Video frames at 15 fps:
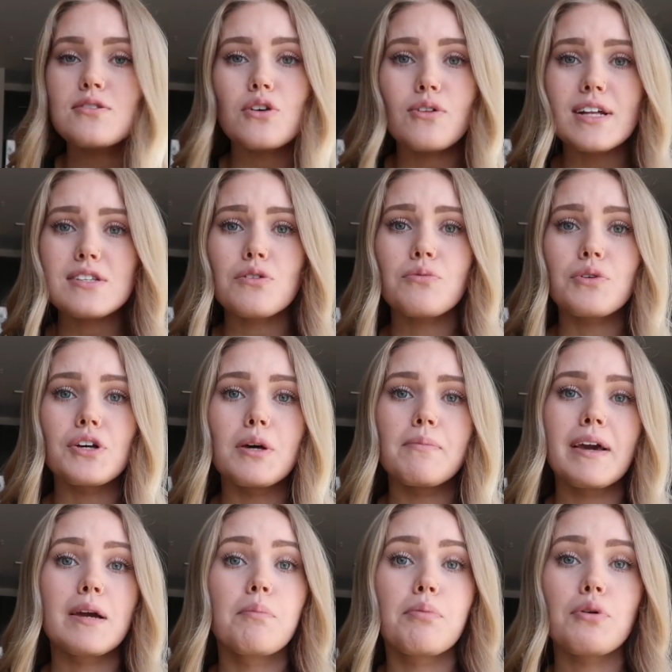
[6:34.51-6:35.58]
So that's a really
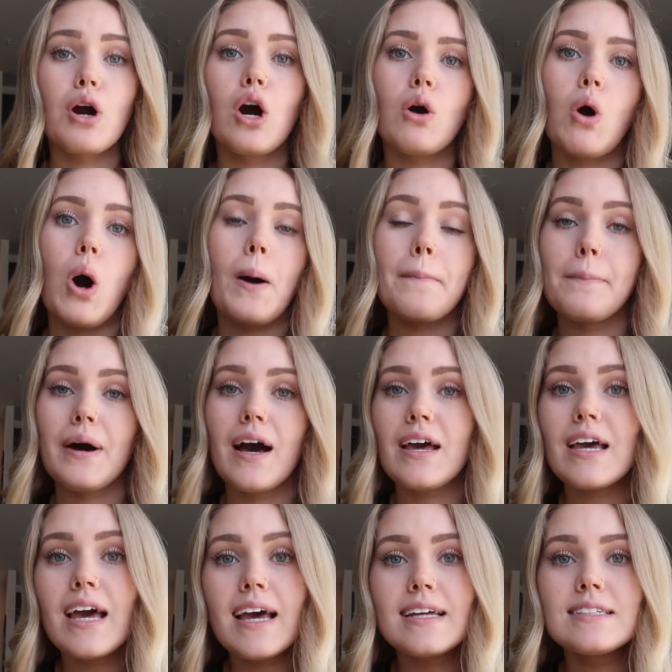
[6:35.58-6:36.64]
big pro on my
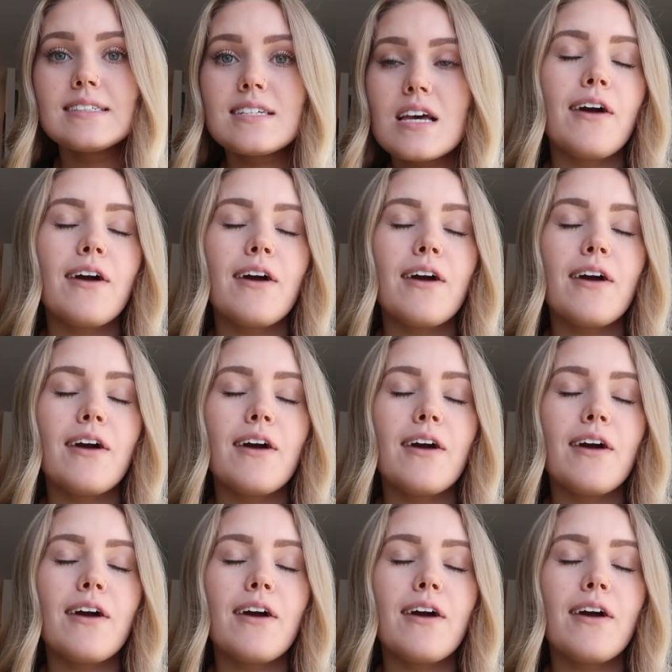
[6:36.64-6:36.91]
end.